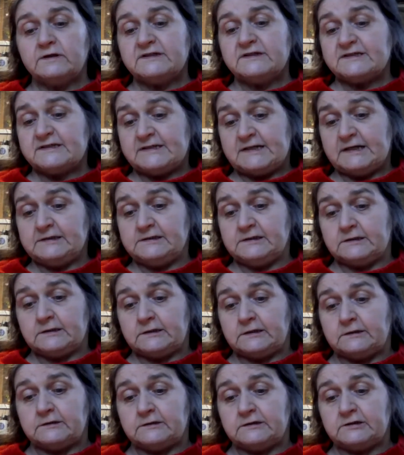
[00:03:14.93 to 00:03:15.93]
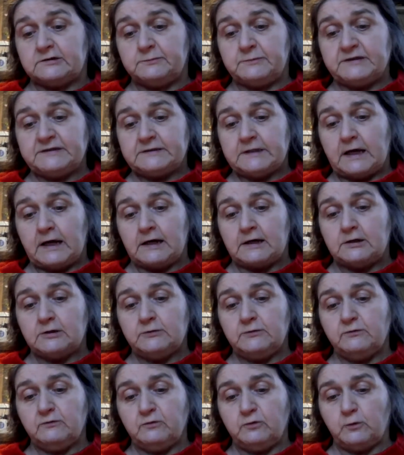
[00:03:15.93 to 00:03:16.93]
a census to be
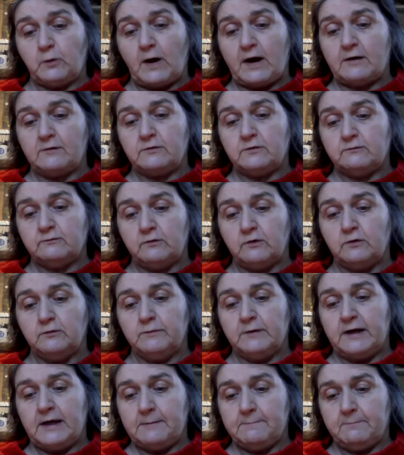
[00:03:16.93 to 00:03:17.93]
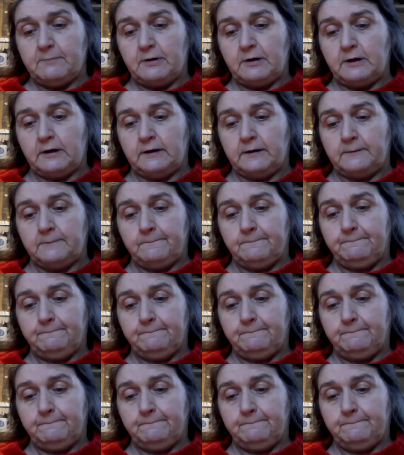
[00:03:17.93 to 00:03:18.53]
taken throughout the Roman Empire.